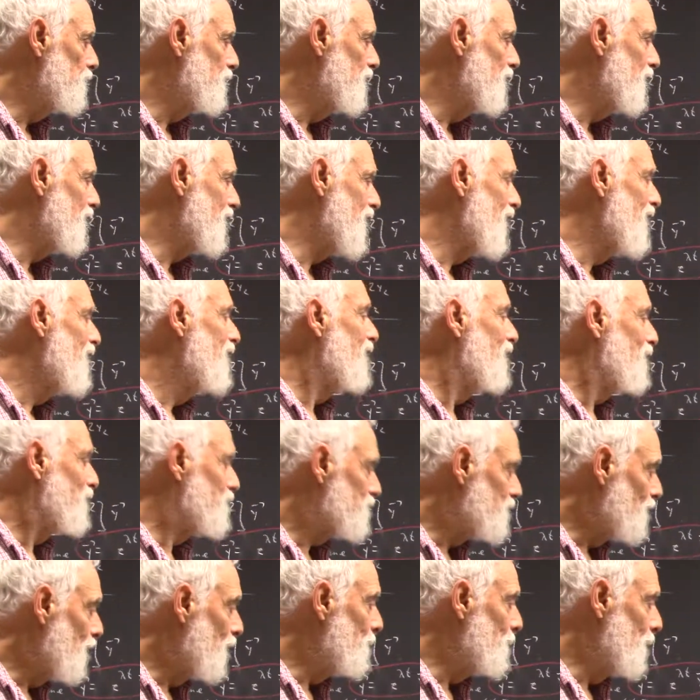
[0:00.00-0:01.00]
to get
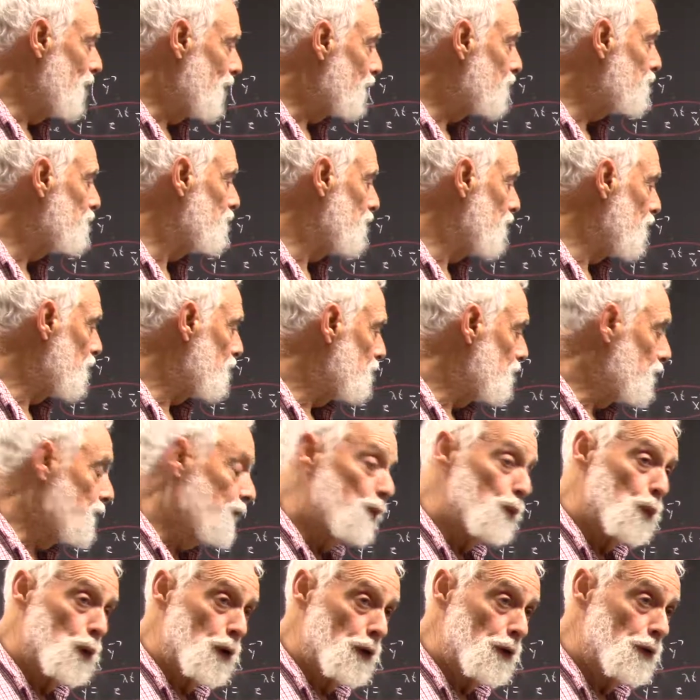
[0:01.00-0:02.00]
some x vector
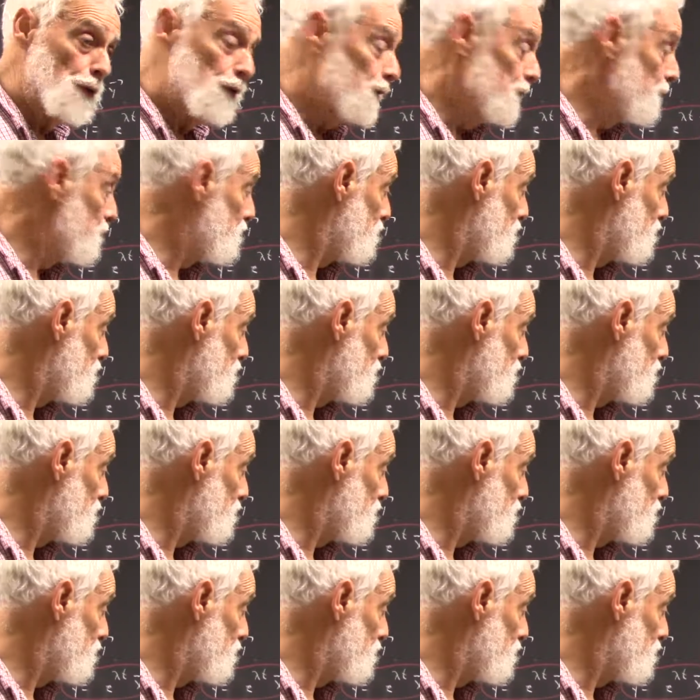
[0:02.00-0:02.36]
that works,